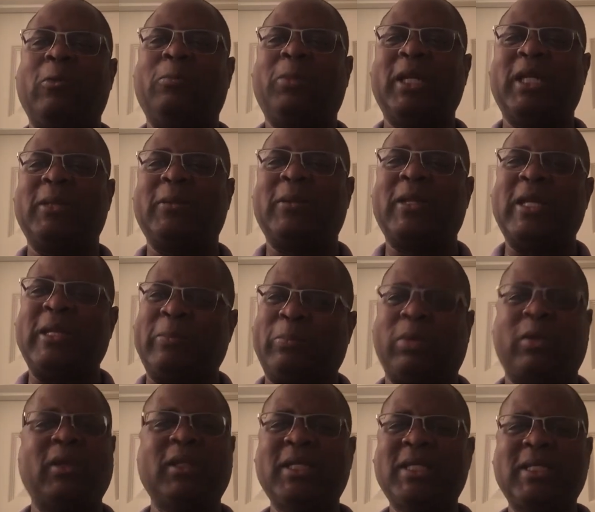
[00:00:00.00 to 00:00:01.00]
but it
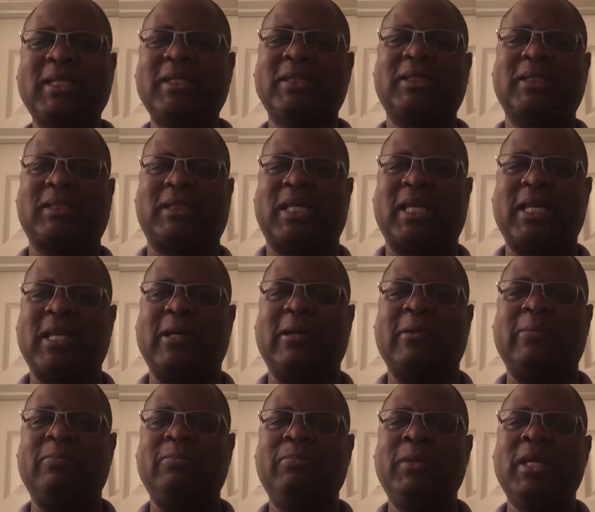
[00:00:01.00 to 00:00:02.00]
pleases
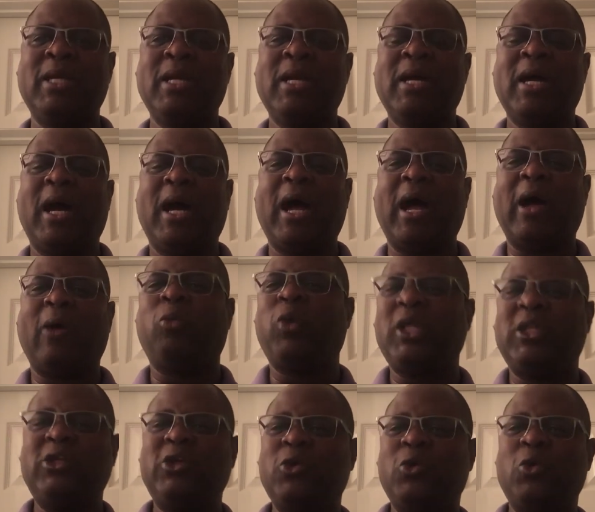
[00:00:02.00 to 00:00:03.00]
him
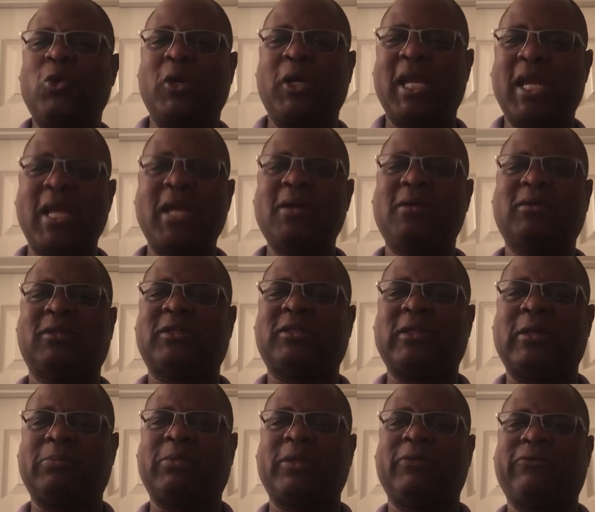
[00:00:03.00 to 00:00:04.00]
when you hear
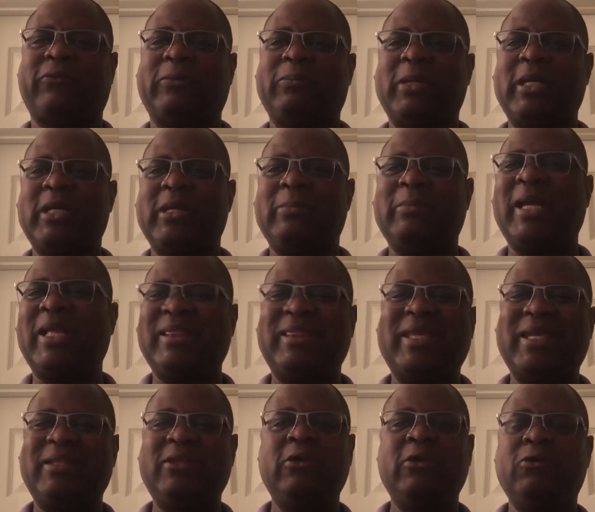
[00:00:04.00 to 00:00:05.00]
something from him and
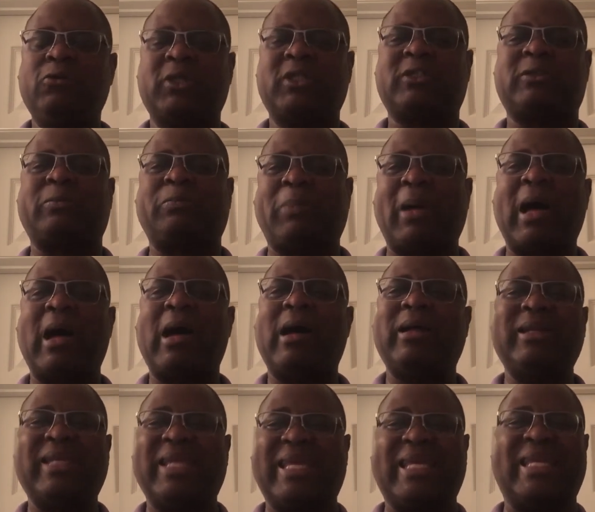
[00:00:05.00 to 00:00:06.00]
then you
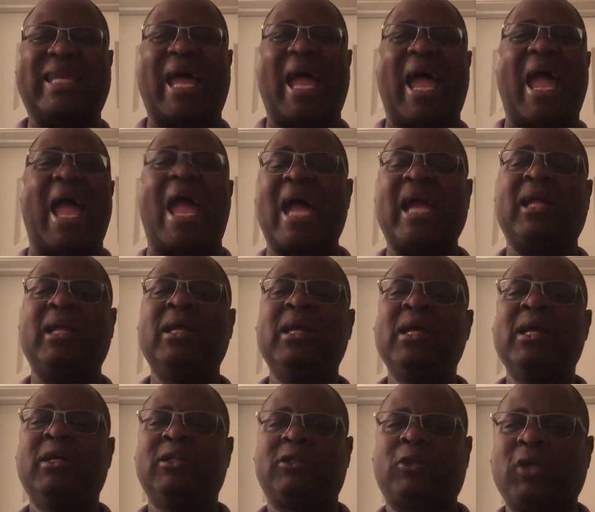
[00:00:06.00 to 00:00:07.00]
respond and act.
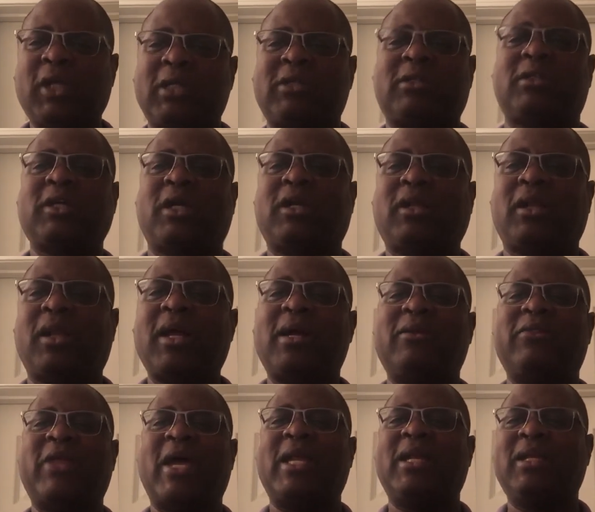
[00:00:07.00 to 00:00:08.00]
So let's declare
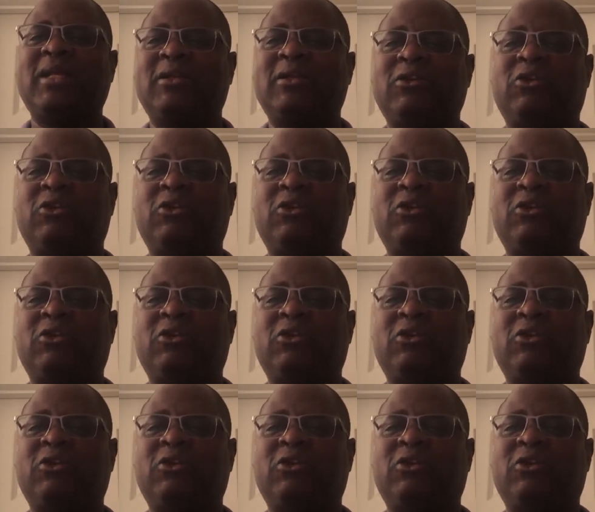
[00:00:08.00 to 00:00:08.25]
that in